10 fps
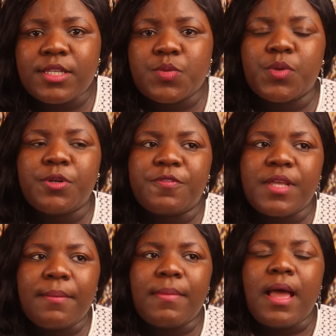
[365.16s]
is one of
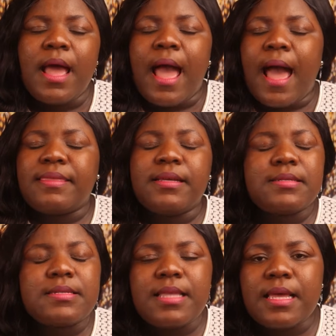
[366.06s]
them. I think
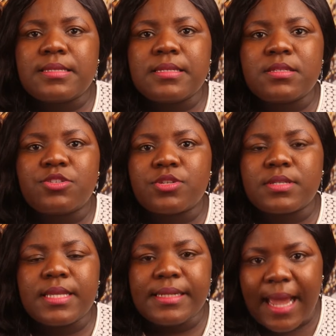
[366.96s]
these days it is
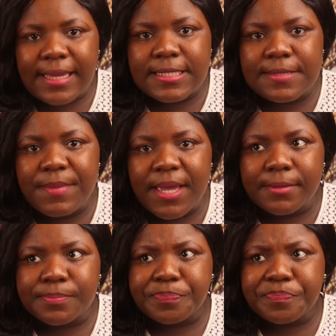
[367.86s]
just a
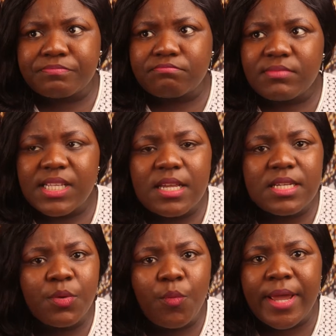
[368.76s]
nightmare
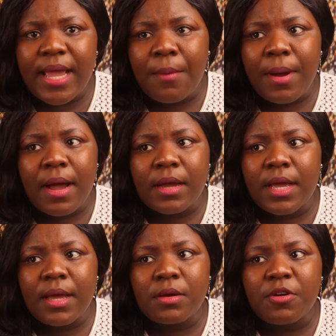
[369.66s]
the way
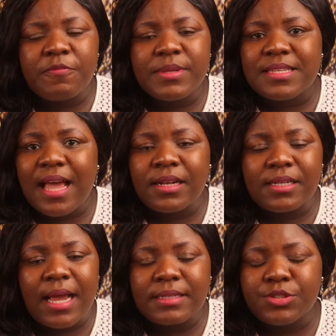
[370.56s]
our governments
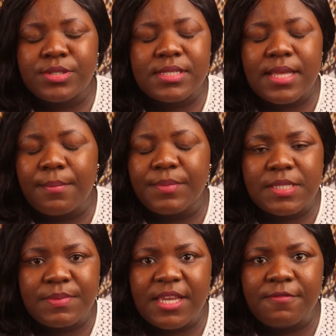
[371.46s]
are just
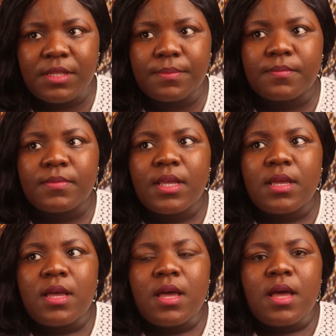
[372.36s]
misbehaving.
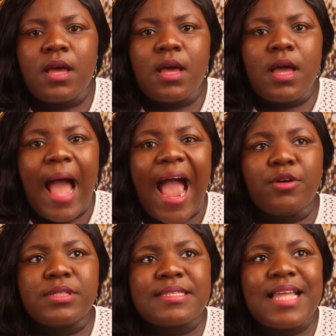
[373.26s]
I
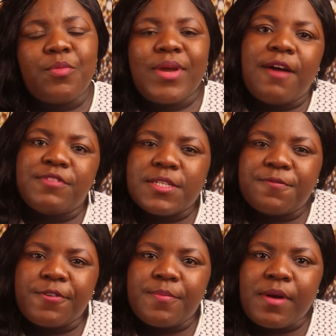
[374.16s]
understand we have this
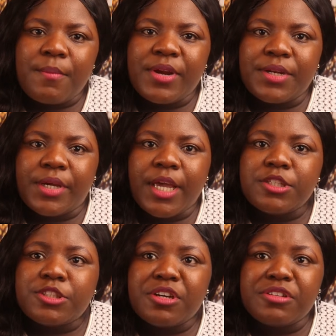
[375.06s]
free primary
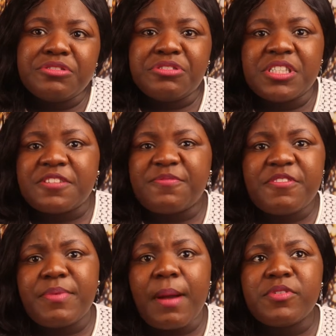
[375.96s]
education, this
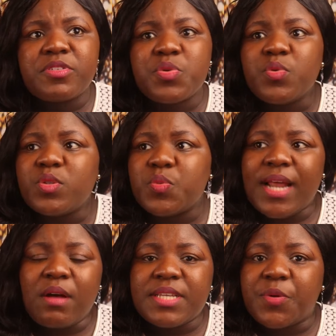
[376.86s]
free primary schools
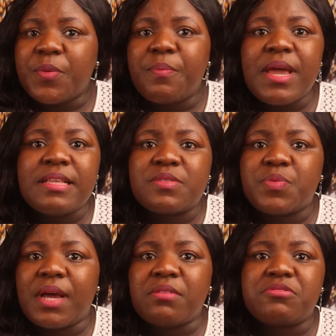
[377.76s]
without equipment,
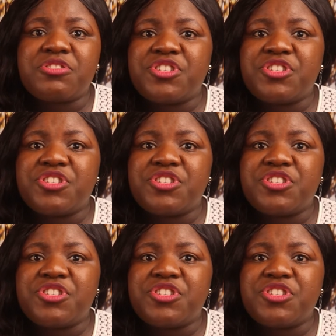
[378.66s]
without